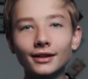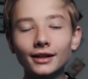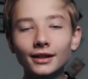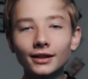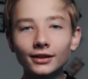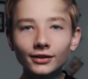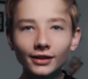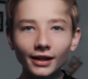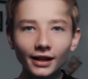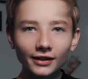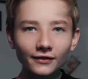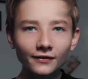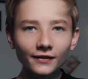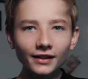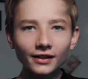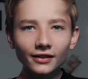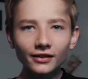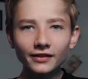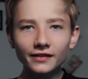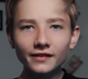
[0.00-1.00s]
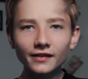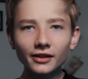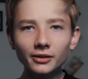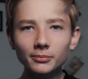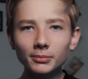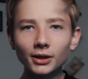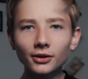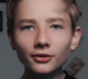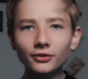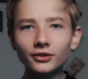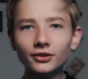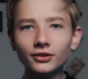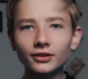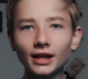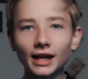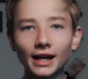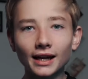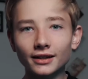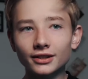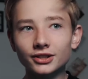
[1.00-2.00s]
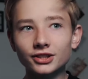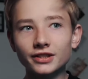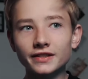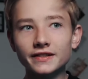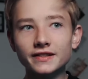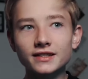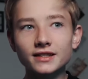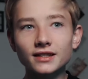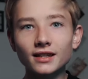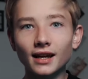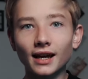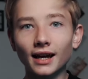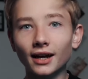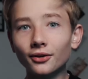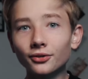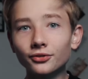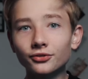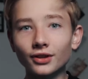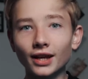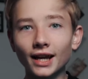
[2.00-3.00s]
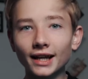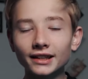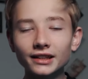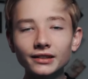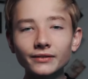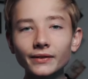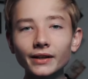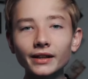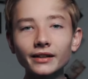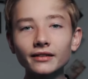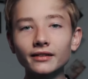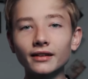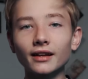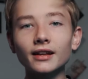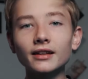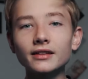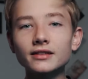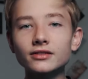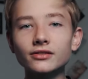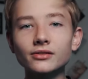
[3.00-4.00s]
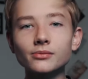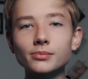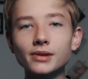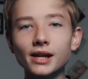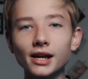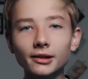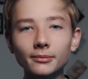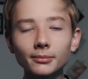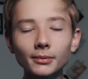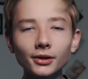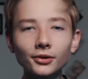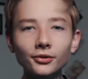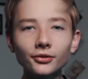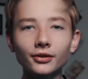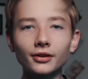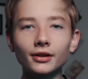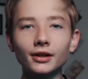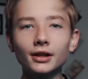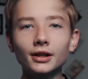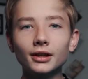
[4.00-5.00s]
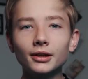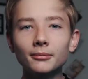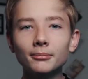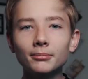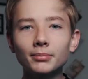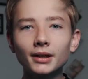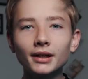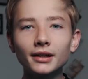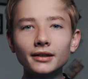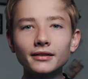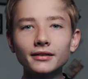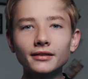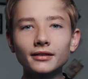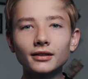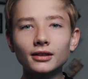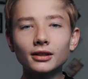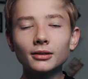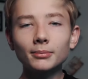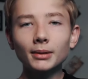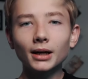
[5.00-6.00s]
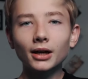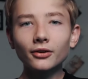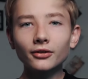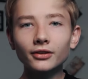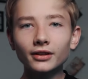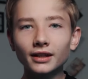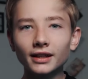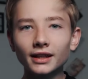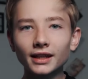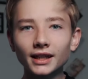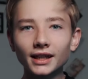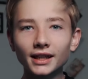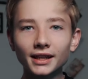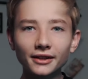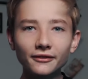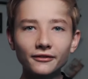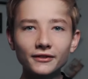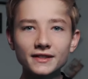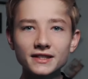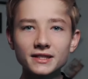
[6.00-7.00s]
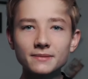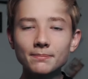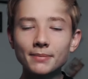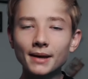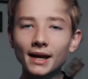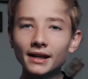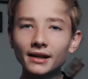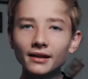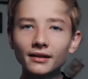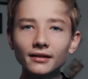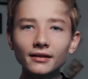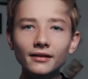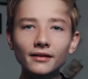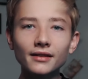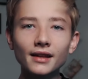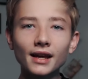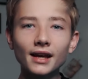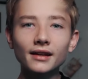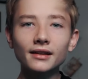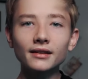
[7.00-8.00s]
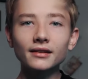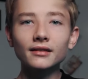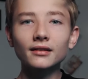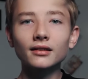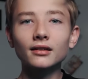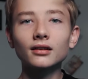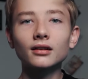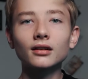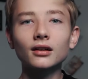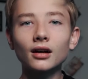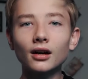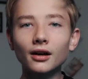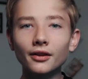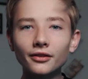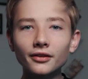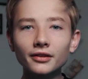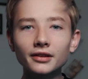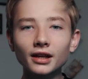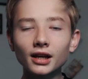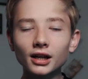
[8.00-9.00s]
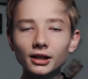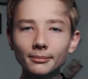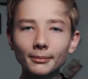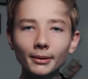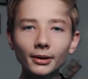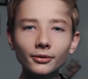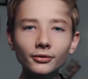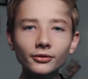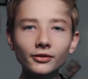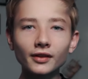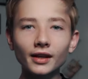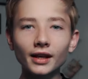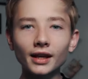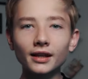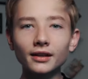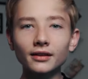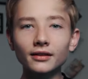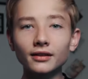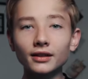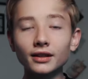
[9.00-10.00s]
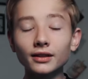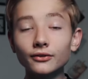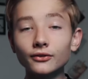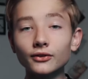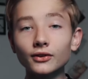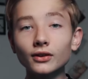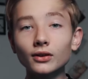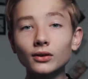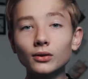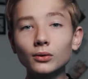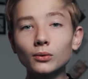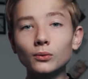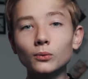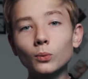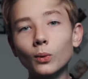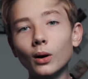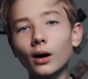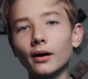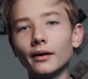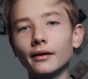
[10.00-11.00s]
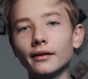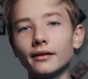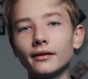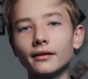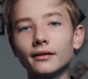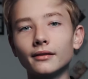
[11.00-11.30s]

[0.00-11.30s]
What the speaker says: Today's video is not about just how to activate Instagram dark mode, but about if it's better than other dark modes, and if so, why.